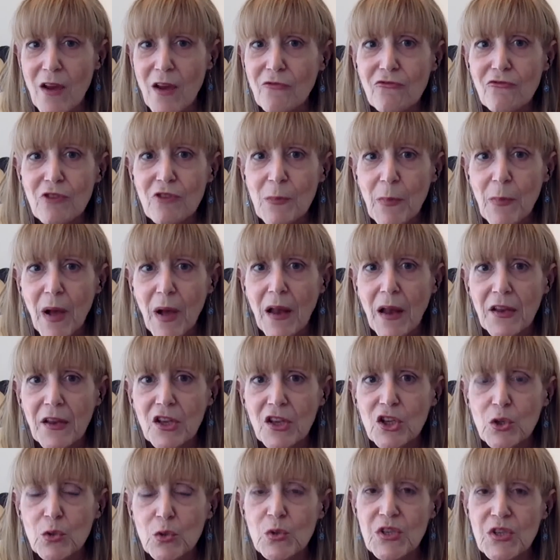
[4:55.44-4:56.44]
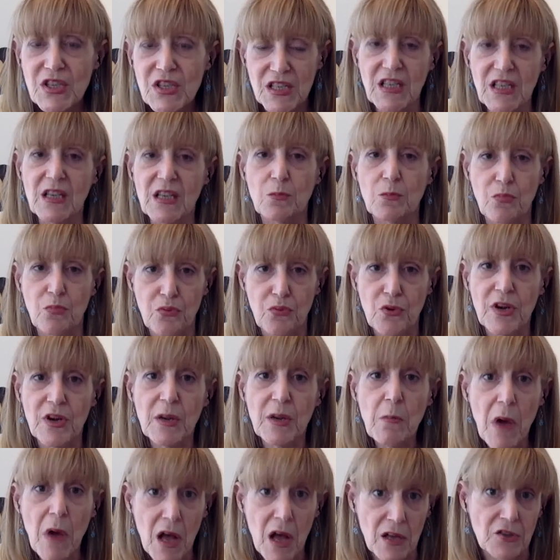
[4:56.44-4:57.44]
Everybody you see,
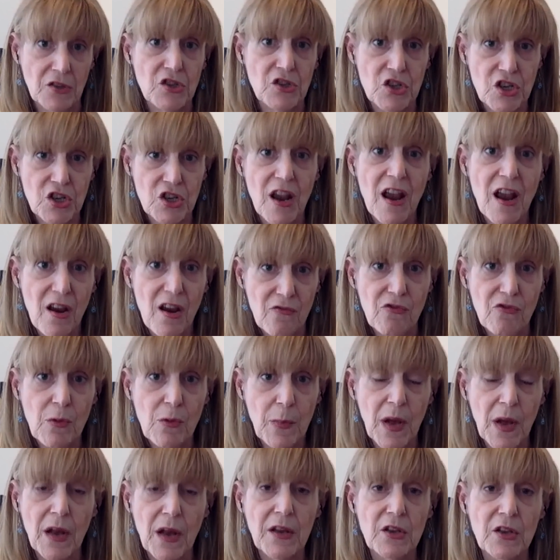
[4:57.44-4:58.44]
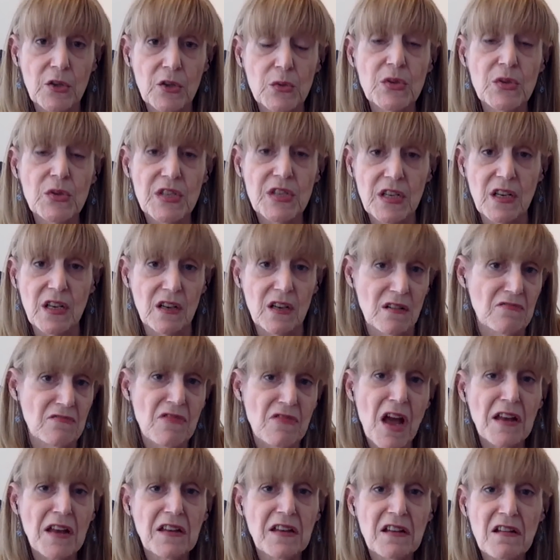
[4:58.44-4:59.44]
pretty much everybody you see,
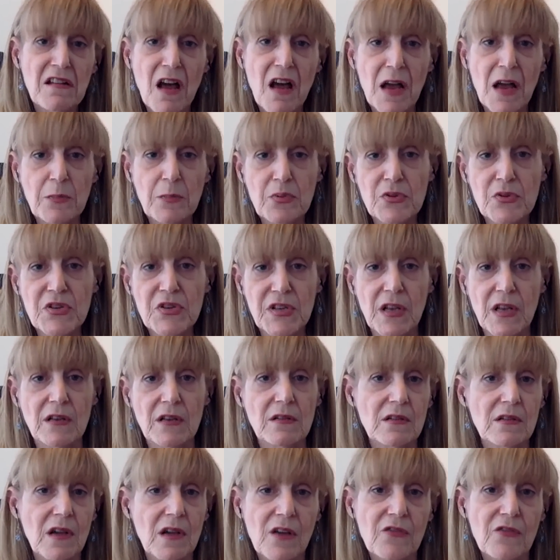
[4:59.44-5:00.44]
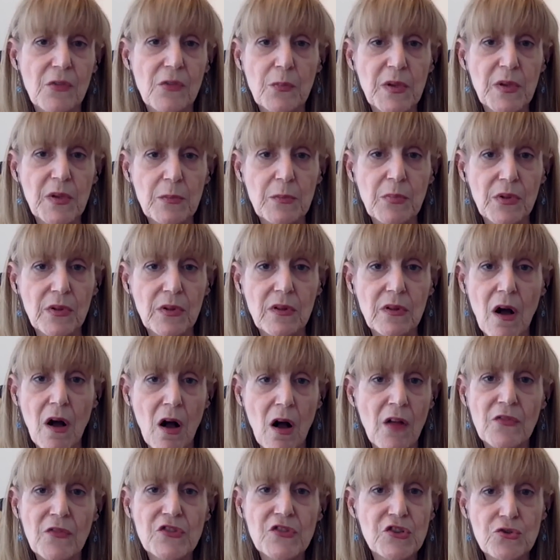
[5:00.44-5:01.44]
99% of the people
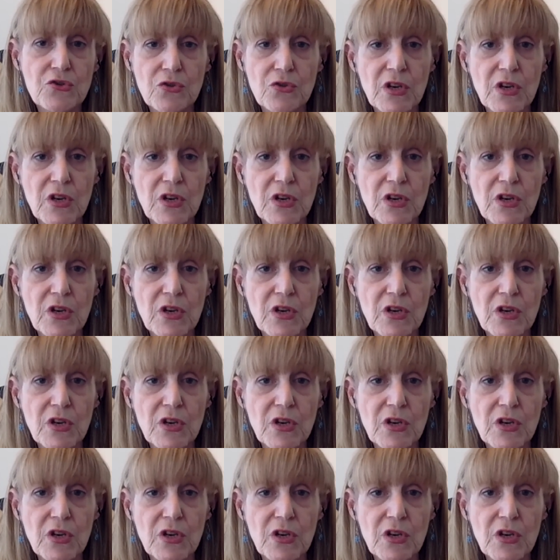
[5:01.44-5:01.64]
on the